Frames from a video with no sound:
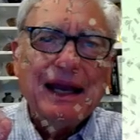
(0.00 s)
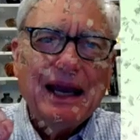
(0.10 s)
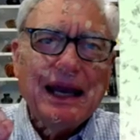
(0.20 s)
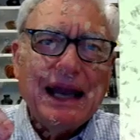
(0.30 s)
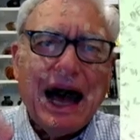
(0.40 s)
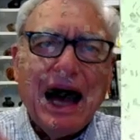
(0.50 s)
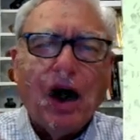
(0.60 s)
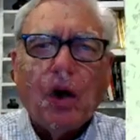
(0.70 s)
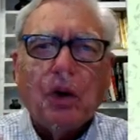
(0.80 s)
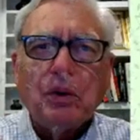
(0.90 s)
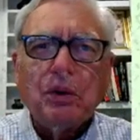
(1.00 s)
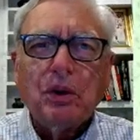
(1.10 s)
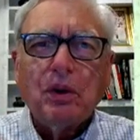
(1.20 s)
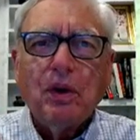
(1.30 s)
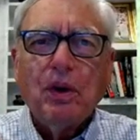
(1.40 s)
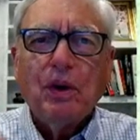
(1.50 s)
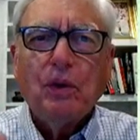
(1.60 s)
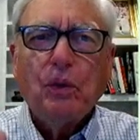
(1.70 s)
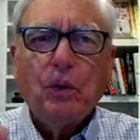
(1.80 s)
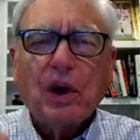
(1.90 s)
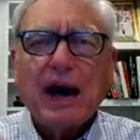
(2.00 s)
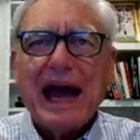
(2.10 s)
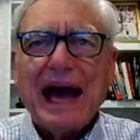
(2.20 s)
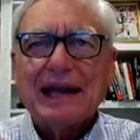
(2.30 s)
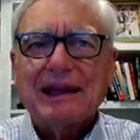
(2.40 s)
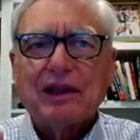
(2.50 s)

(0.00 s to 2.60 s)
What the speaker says: Now we're at